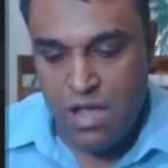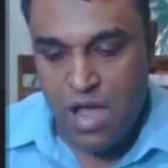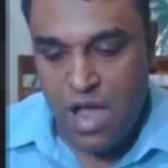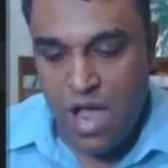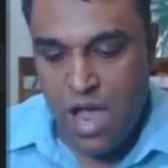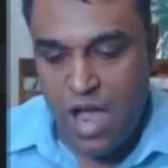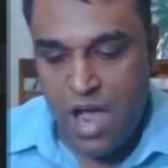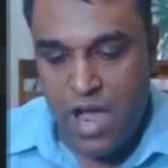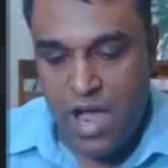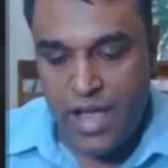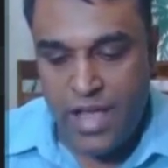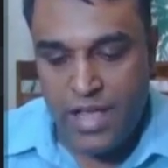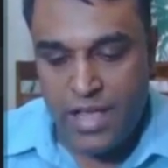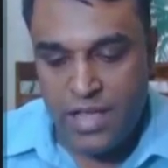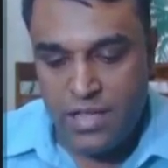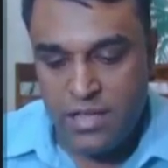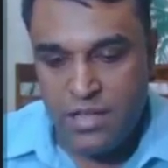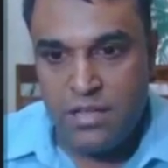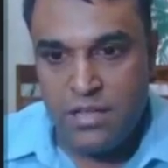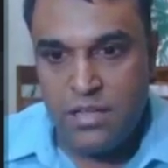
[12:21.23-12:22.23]
I
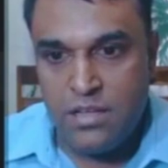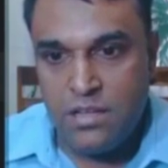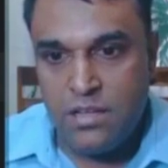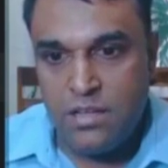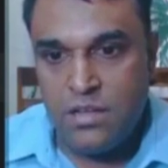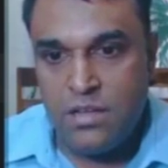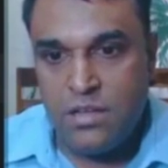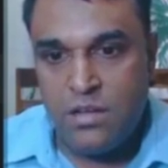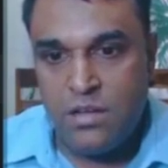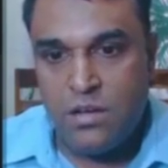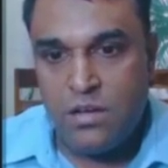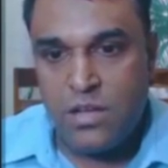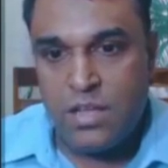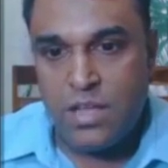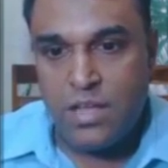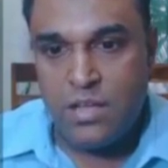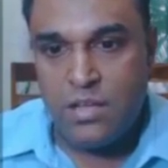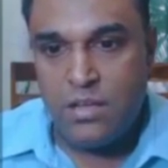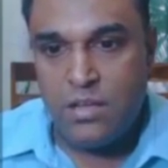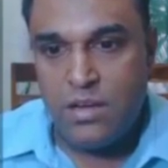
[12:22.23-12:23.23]

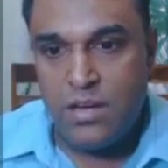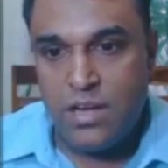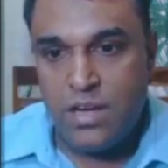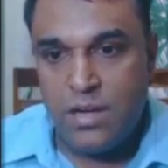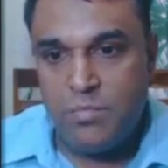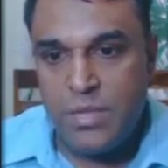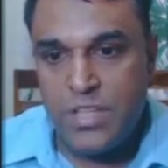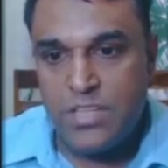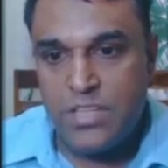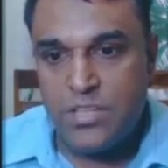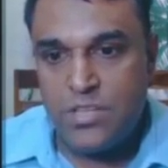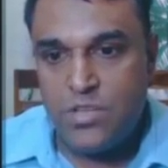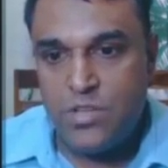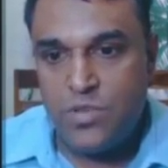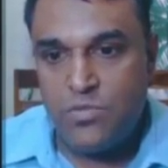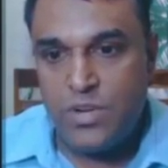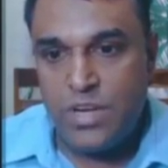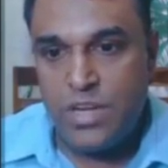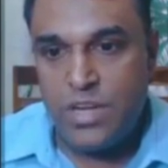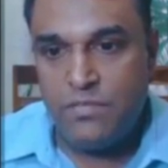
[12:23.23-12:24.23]
okay, let me just
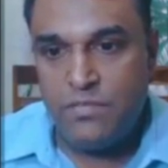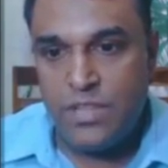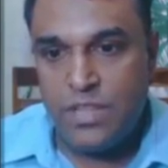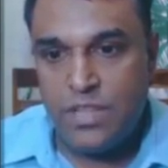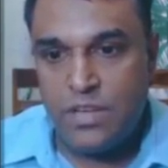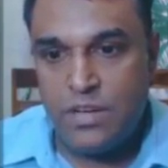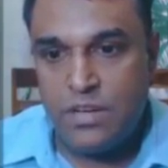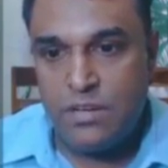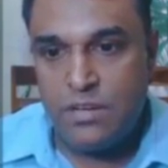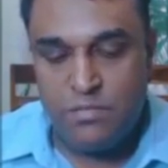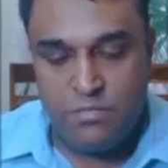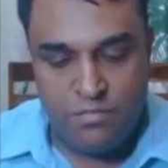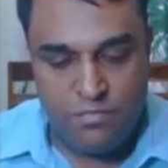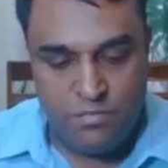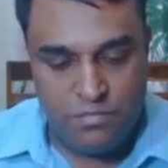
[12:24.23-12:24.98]
do it with a